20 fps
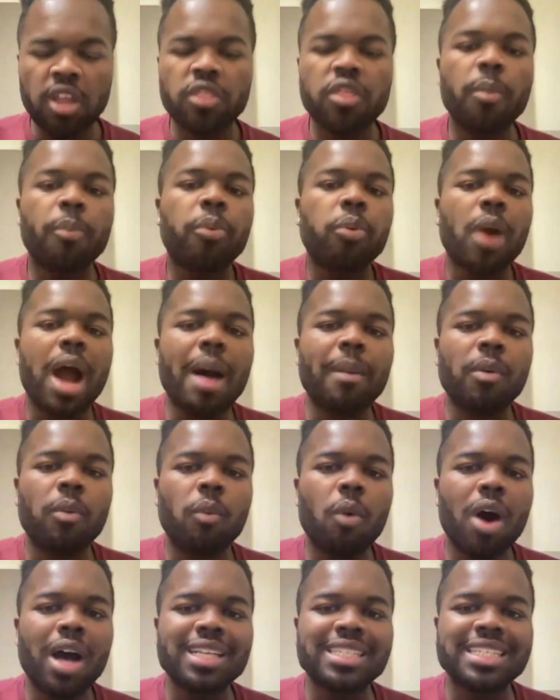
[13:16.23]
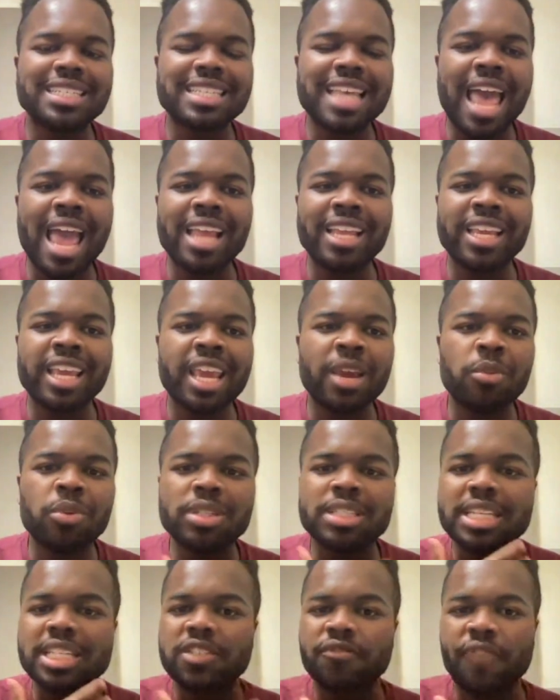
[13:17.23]
the problem is that it
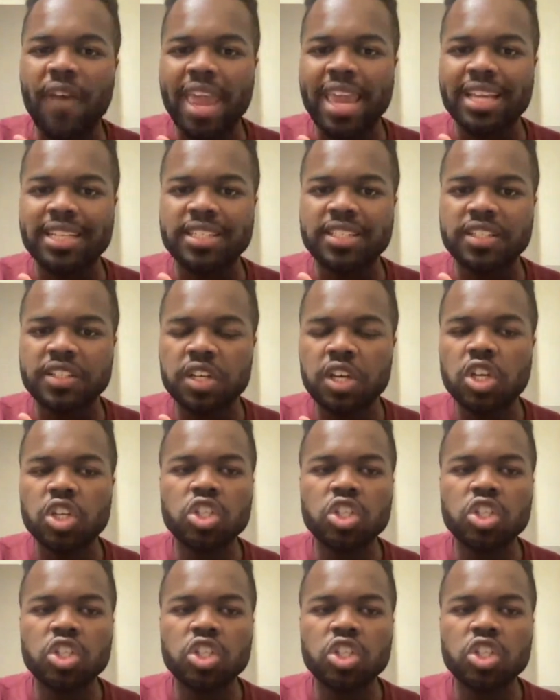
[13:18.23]
was his face.